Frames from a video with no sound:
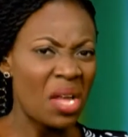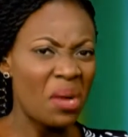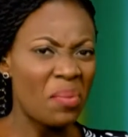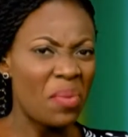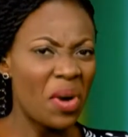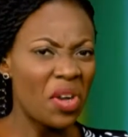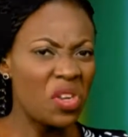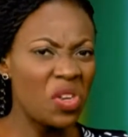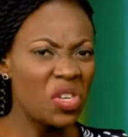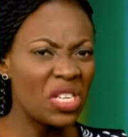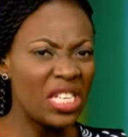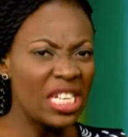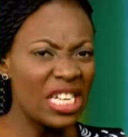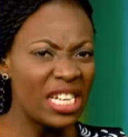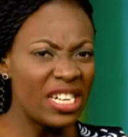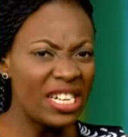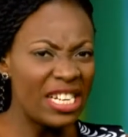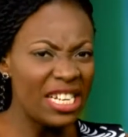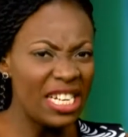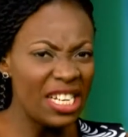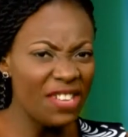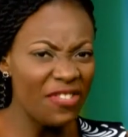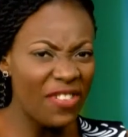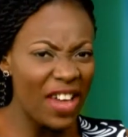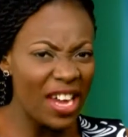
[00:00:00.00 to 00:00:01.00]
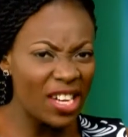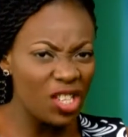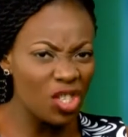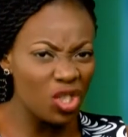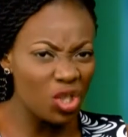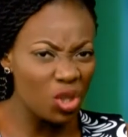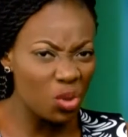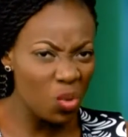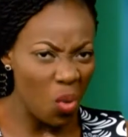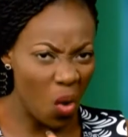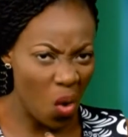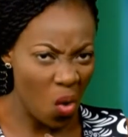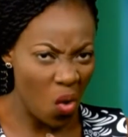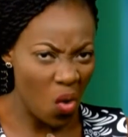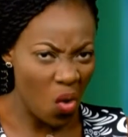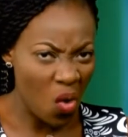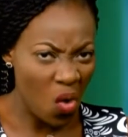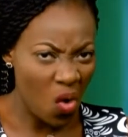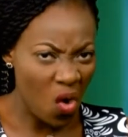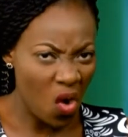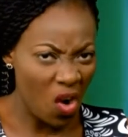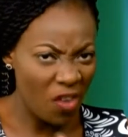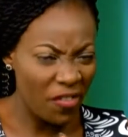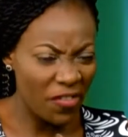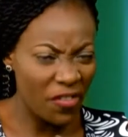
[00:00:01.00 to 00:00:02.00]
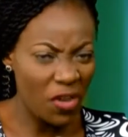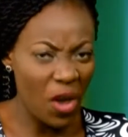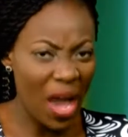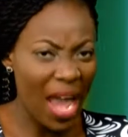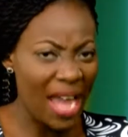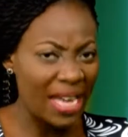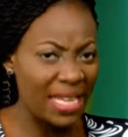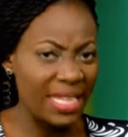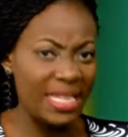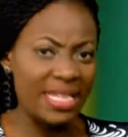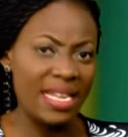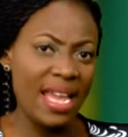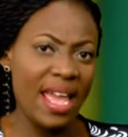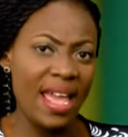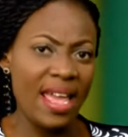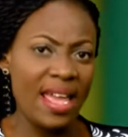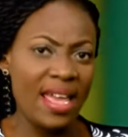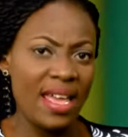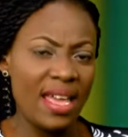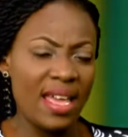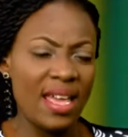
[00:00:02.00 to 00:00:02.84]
but you didn't really very sure of your idea.